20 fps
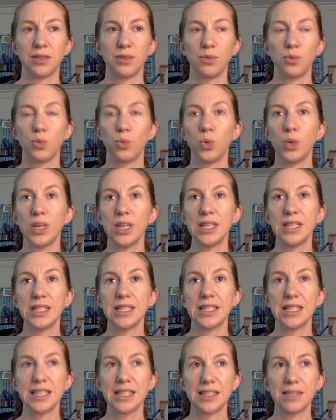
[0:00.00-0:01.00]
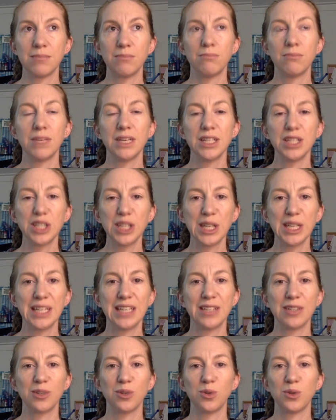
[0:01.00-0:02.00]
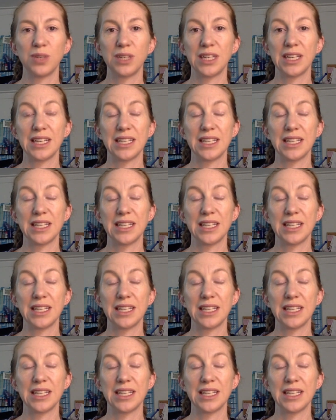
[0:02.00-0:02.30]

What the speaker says: We did as much hand-holding